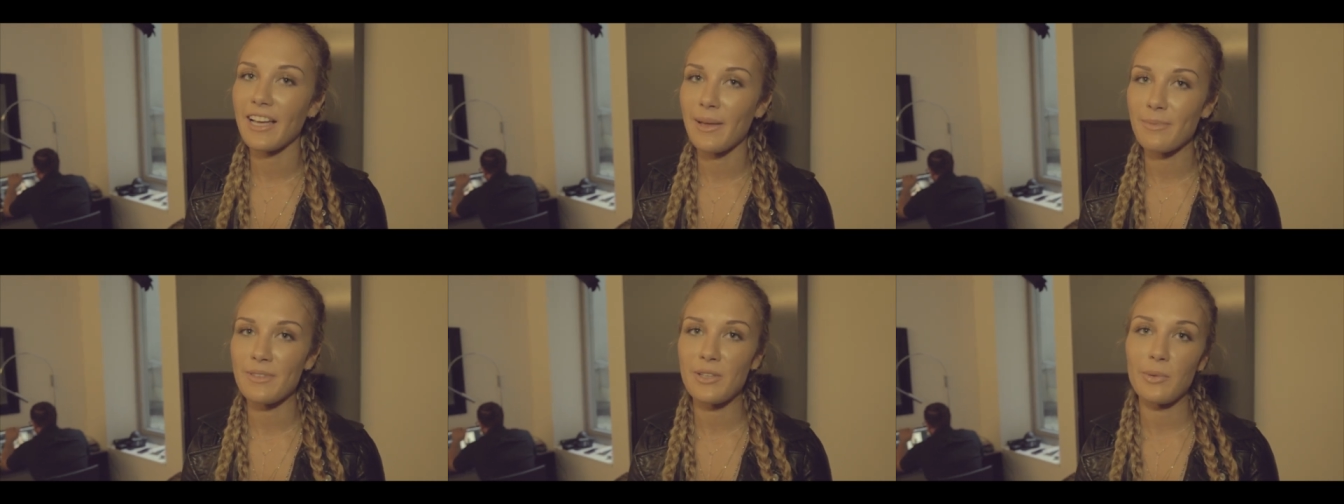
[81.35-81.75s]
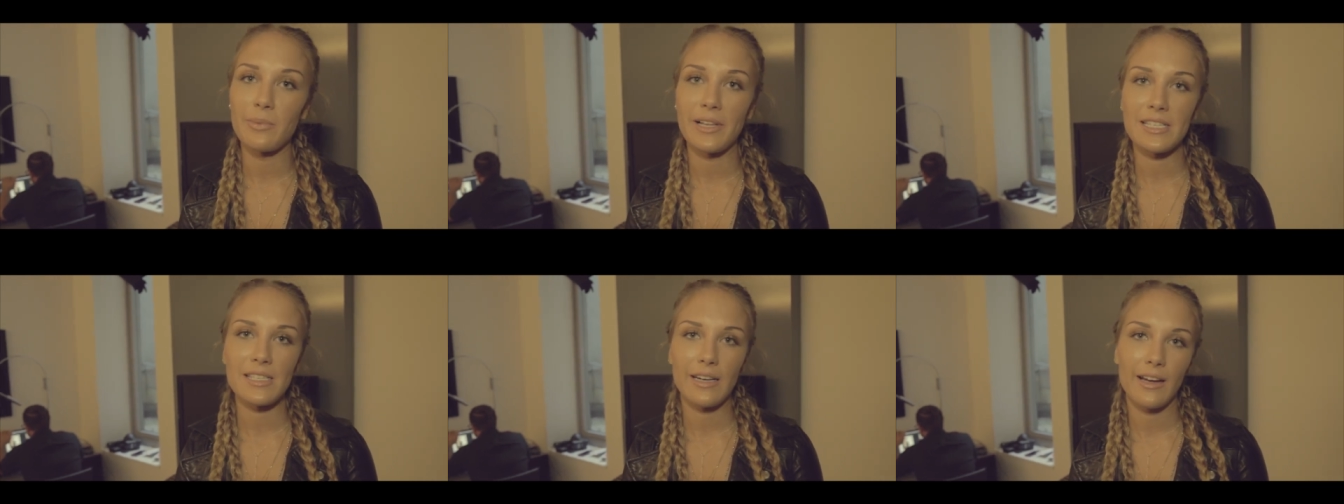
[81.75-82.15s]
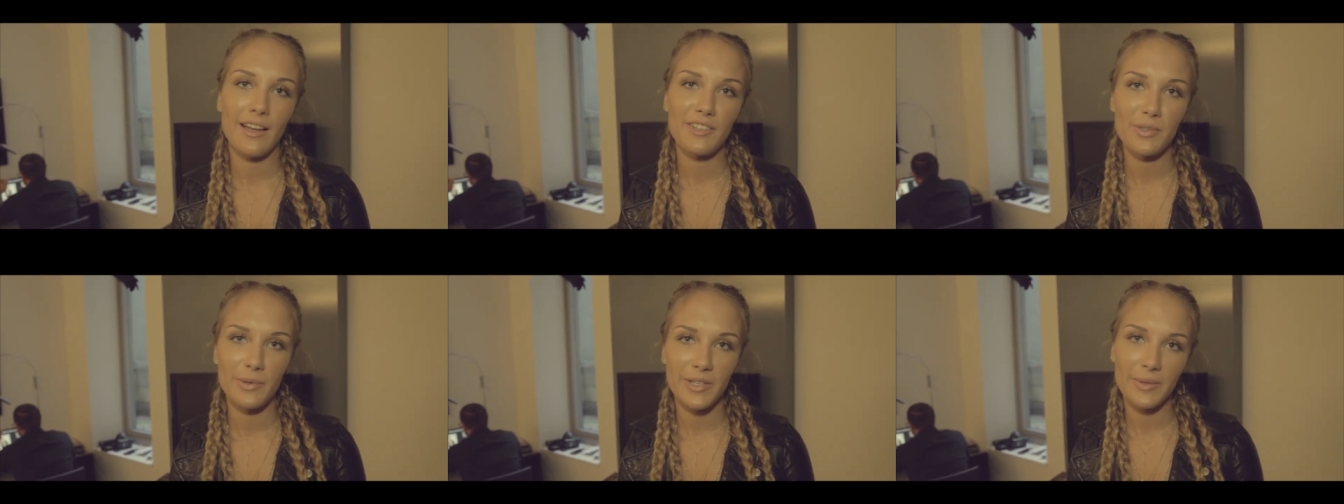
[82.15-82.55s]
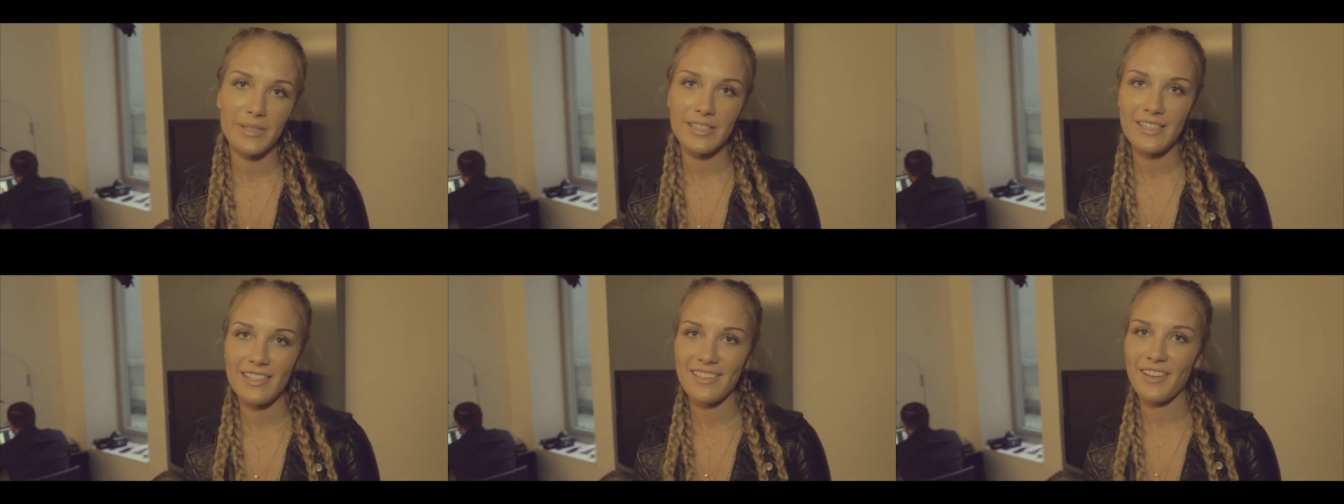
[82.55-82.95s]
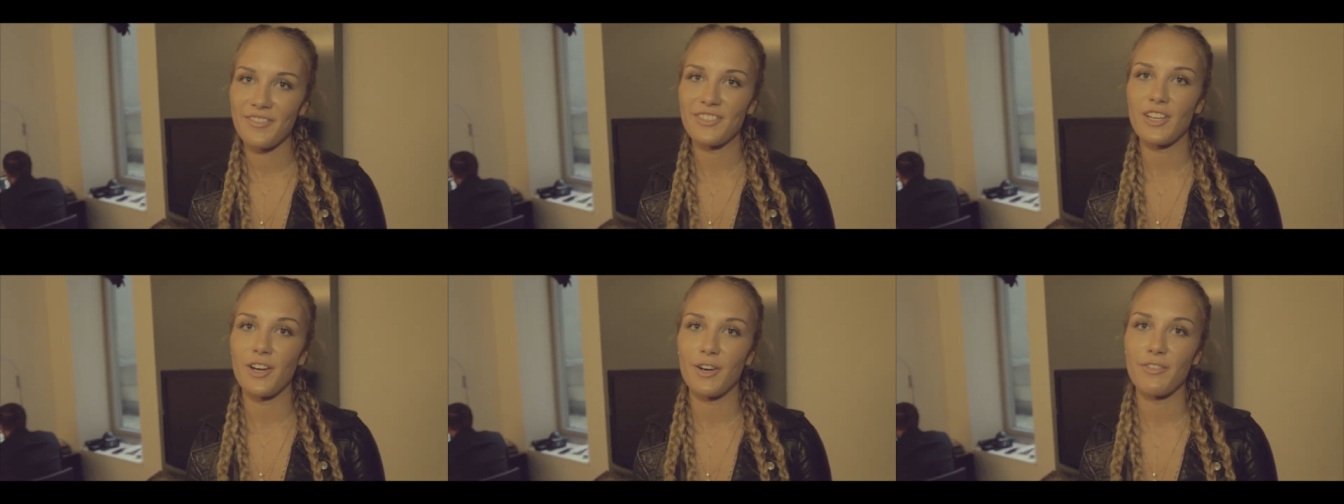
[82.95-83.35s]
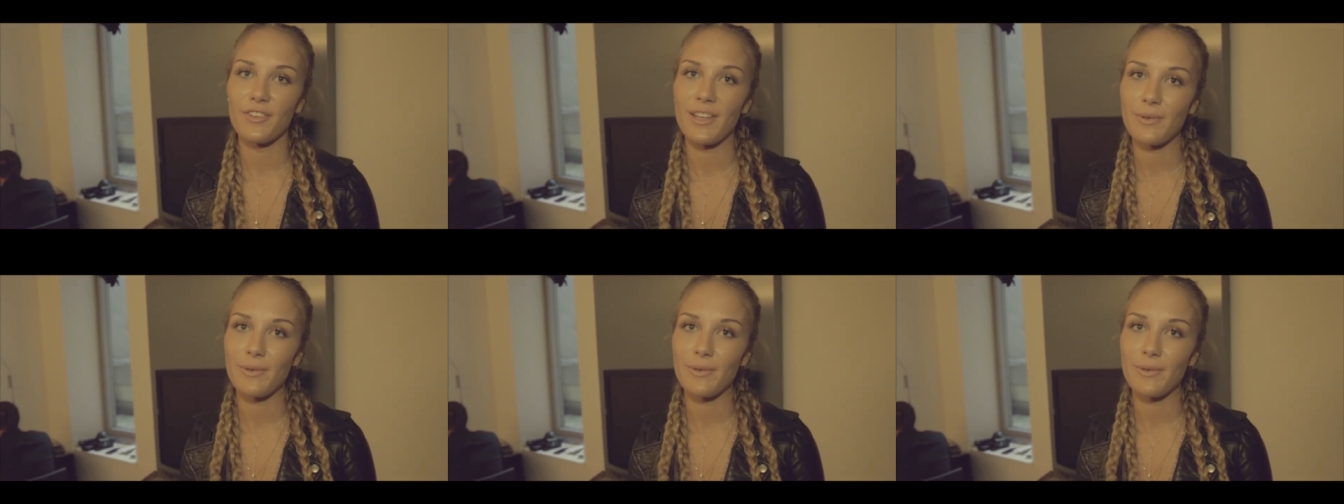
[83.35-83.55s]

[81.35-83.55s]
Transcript: I'm so blessed that I got to work with a photographer